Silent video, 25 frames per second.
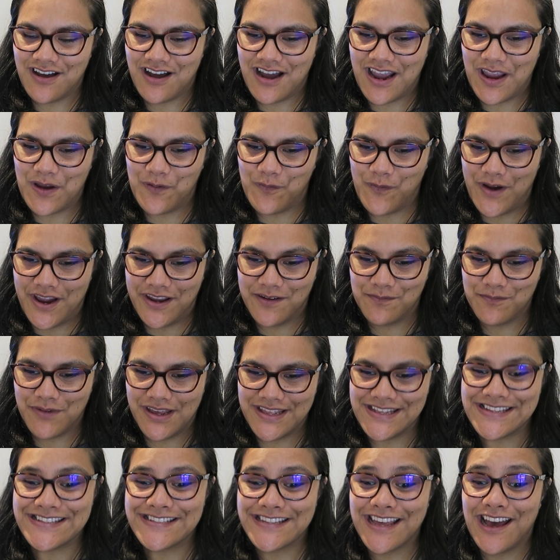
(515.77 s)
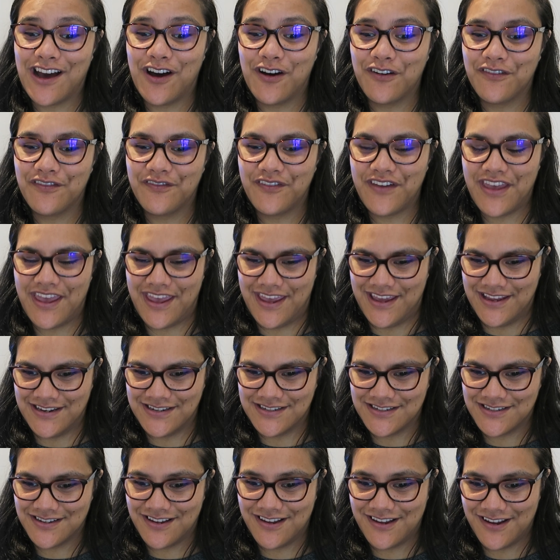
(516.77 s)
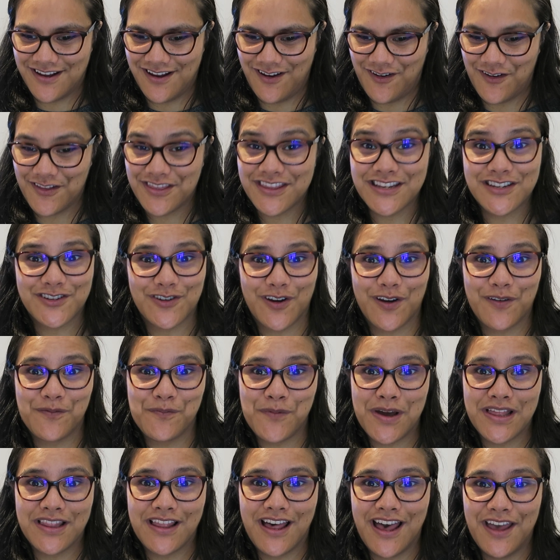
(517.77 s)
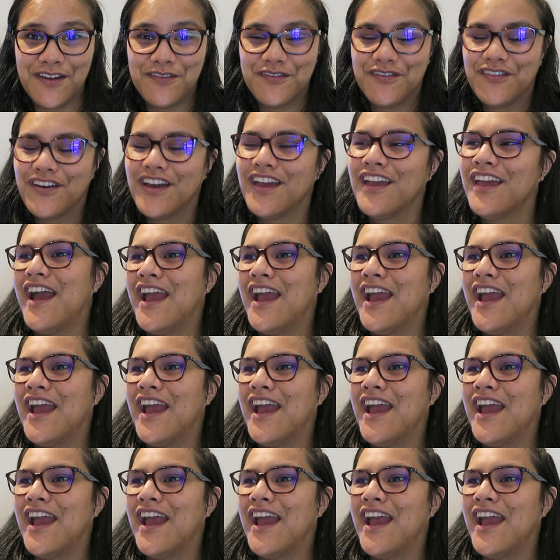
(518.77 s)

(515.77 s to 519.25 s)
I weighed myself and I got the shock of my life